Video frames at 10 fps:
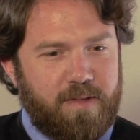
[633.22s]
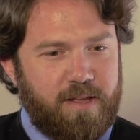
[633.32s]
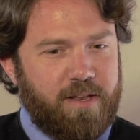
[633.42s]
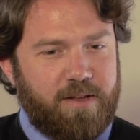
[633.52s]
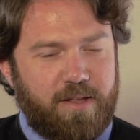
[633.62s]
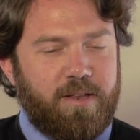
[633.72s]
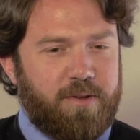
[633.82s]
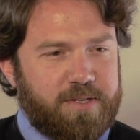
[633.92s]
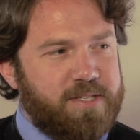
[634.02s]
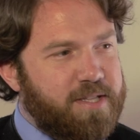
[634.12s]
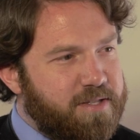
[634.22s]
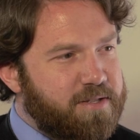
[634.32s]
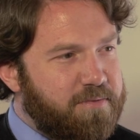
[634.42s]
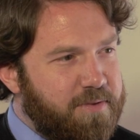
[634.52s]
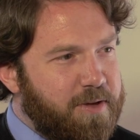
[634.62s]
you can see this
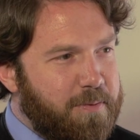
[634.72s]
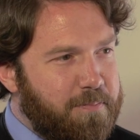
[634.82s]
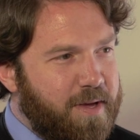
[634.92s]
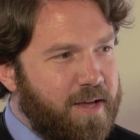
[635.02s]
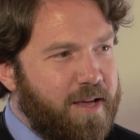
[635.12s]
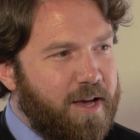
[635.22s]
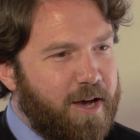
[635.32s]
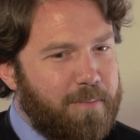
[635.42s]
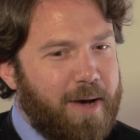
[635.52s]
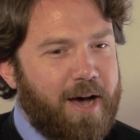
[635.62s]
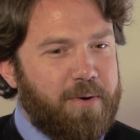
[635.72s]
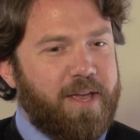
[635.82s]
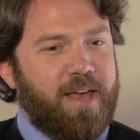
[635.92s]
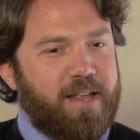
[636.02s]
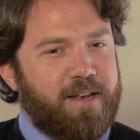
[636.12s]
in the film, how
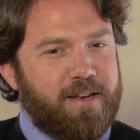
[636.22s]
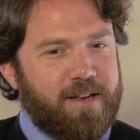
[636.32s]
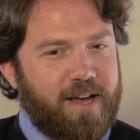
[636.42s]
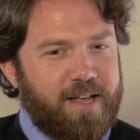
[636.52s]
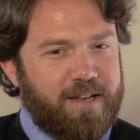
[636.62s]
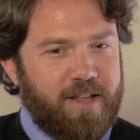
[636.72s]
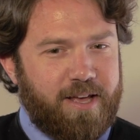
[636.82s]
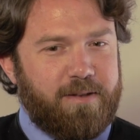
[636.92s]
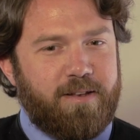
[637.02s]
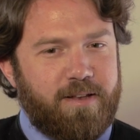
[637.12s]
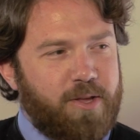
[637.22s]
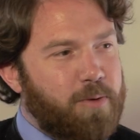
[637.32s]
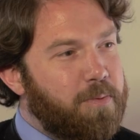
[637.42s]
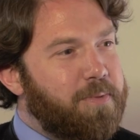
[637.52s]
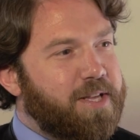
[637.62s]
can God let
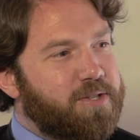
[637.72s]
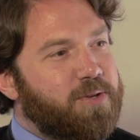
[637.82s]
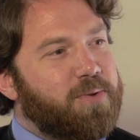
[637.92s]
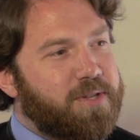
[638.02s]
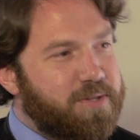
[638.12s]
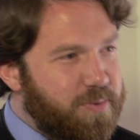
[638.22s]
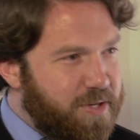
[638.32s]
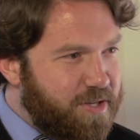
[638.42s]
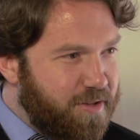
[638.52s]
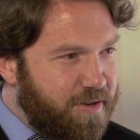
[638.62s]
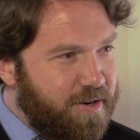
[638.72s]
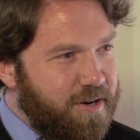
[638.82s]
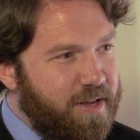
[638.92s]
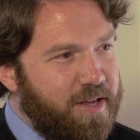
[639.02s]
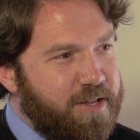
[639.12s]
human beings do this to each other?
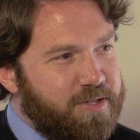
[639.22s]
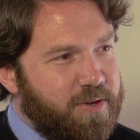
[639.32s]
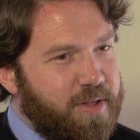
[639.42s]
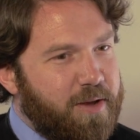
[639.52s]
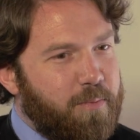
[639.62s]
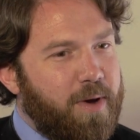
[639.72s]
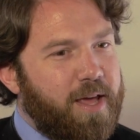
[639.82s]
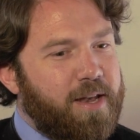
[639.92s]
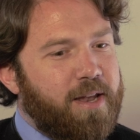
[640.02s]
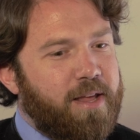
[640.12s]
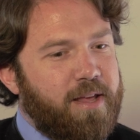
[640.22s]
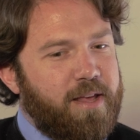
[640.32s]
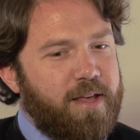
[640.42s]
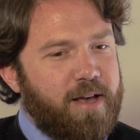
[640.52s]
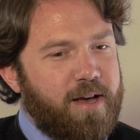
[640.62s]
So like when
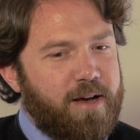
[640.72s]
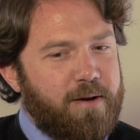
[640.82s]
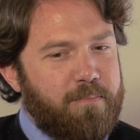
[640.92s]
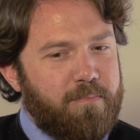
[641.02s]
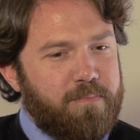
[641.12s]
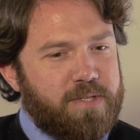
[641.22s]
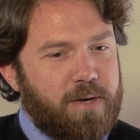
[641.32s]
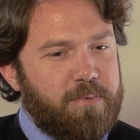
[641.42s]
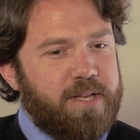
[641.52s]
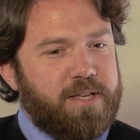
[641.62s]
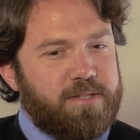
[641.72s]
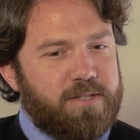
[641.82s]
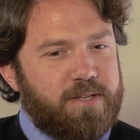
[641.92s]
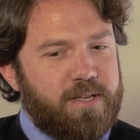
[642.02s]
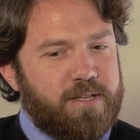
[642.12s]
someone
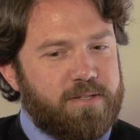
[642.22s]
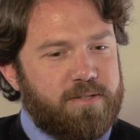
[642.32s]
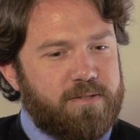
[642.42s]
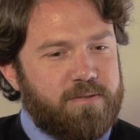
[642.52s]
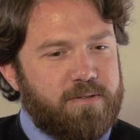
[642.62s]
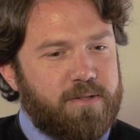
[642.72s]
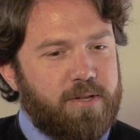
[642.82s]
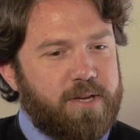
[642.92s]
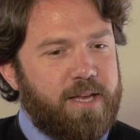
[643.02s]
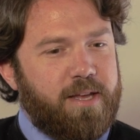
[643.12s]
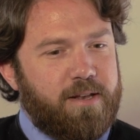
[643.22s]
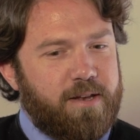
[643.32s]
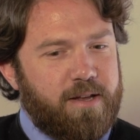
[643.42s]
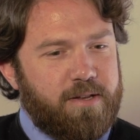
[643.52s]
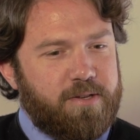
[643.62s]
is
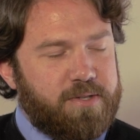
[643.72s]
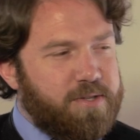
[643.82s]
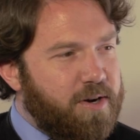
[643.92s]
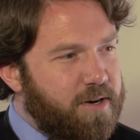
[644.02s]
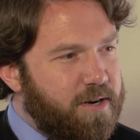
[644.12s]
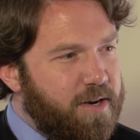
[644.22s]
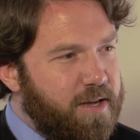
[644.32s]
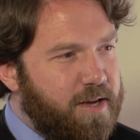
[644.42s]
looking to start